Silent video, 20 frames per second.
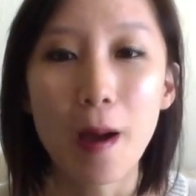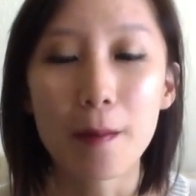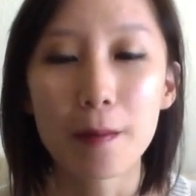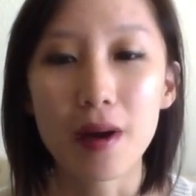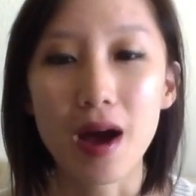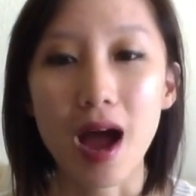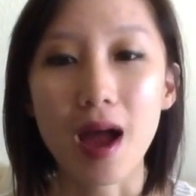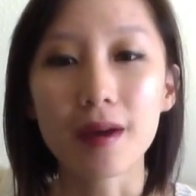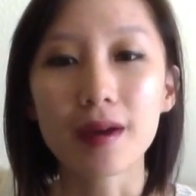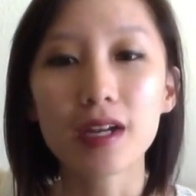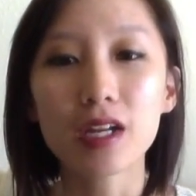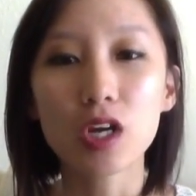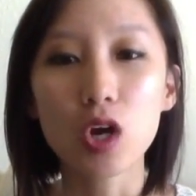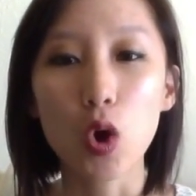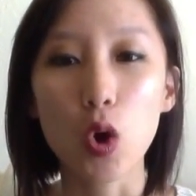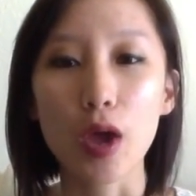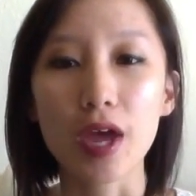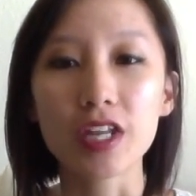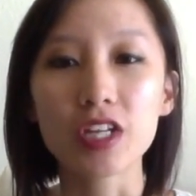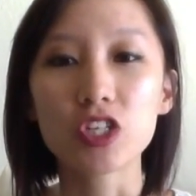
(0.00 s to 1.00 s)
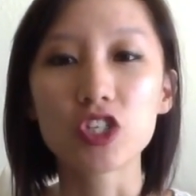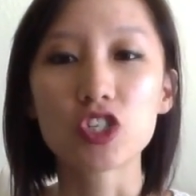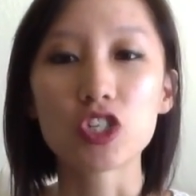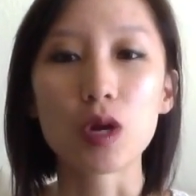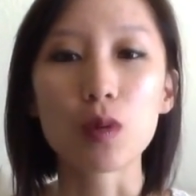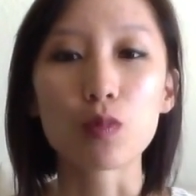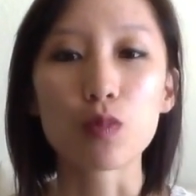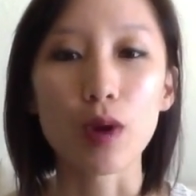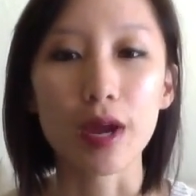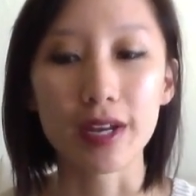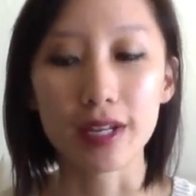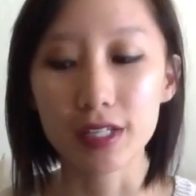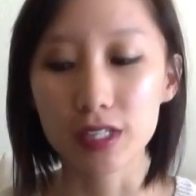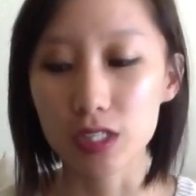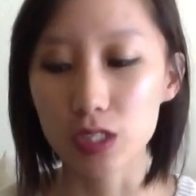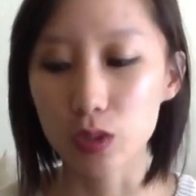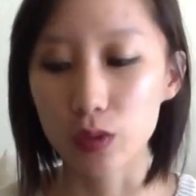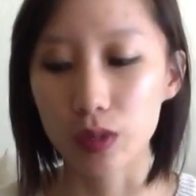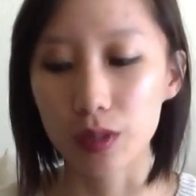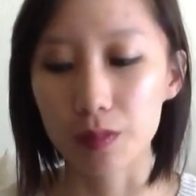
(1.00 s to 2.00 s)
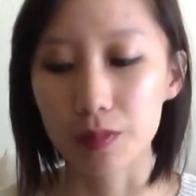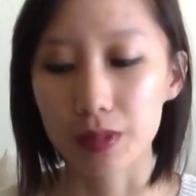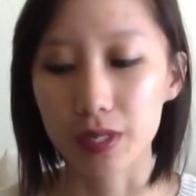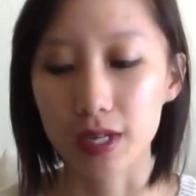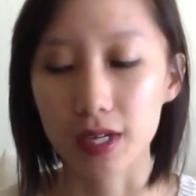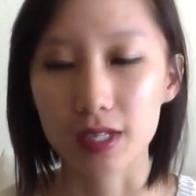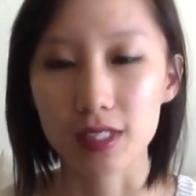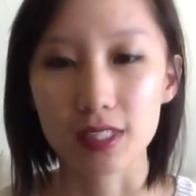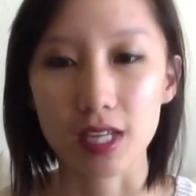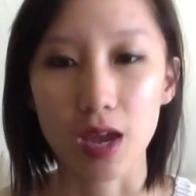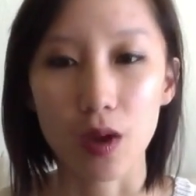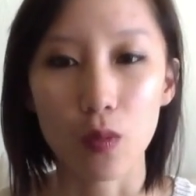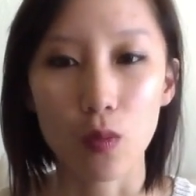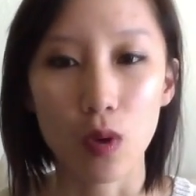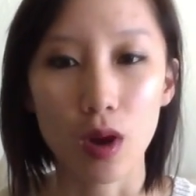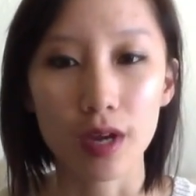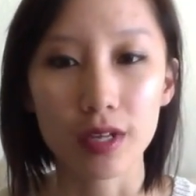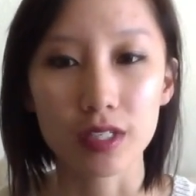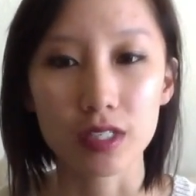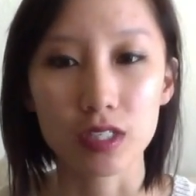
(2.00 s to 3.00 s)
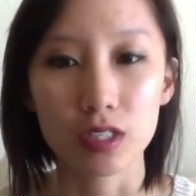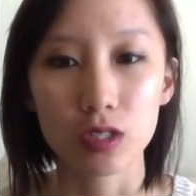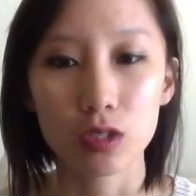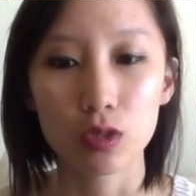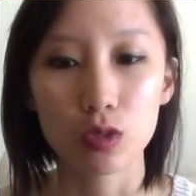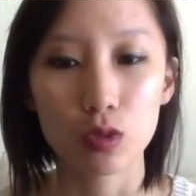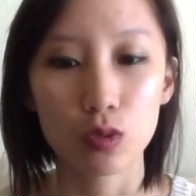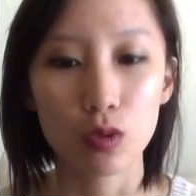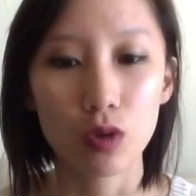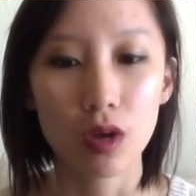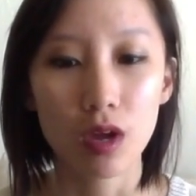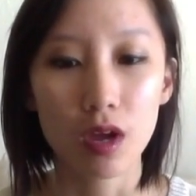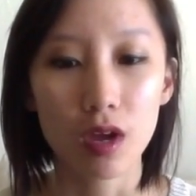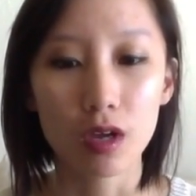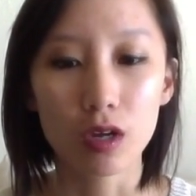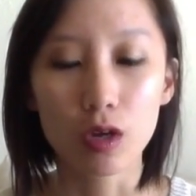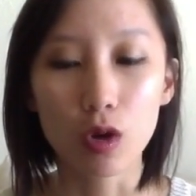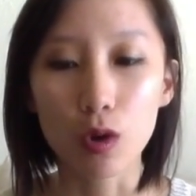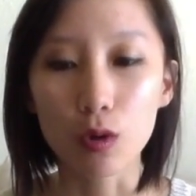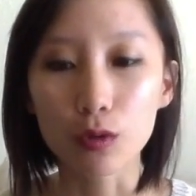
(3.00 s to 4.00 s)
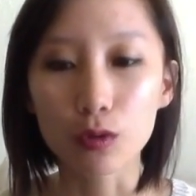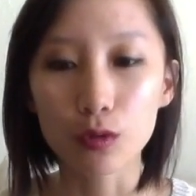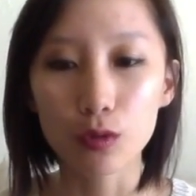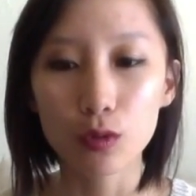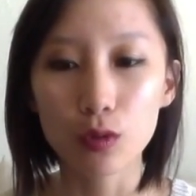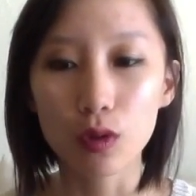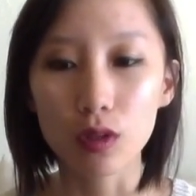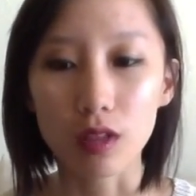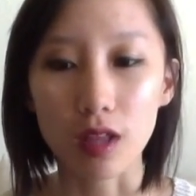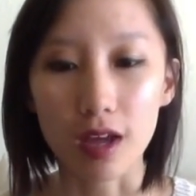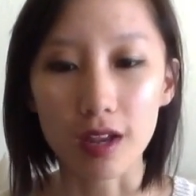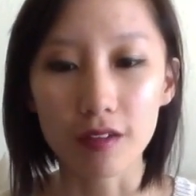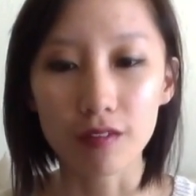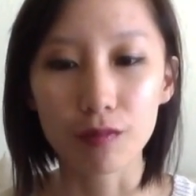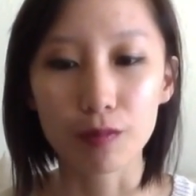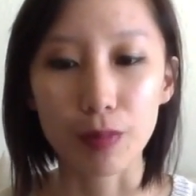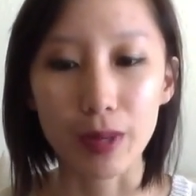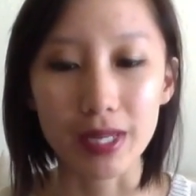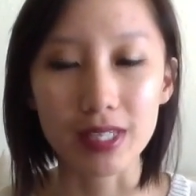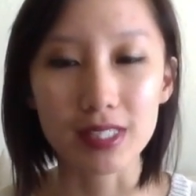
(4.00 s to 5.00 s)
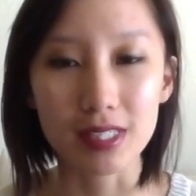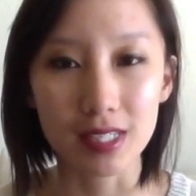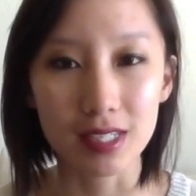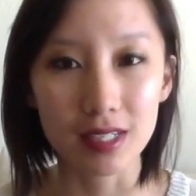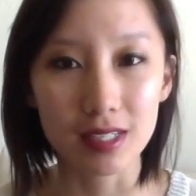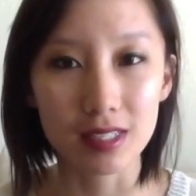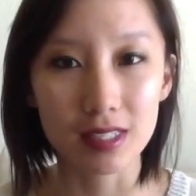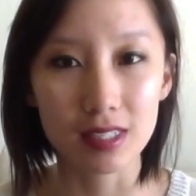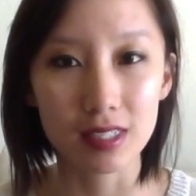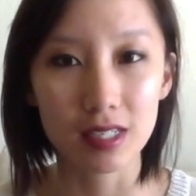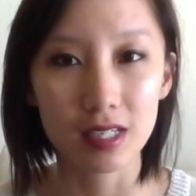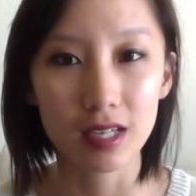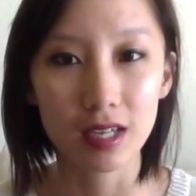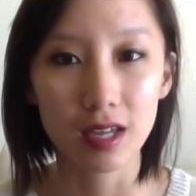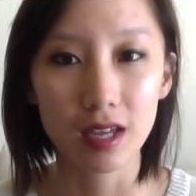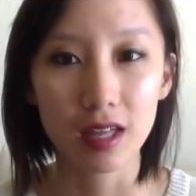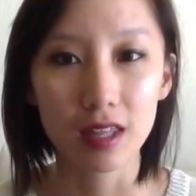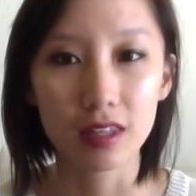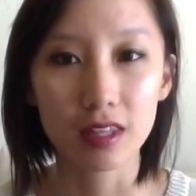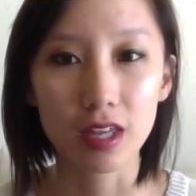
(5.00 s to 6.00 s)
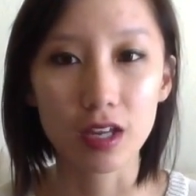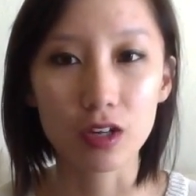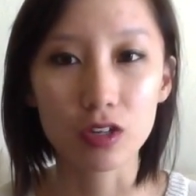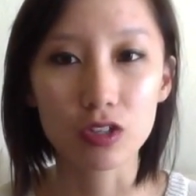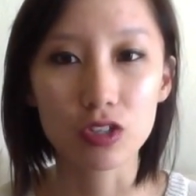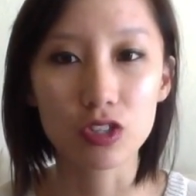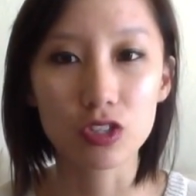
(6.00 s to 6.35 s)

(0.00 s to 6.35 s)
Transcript: But I'm going to go ahead and jump right into it because I want to go through a lot of basics that are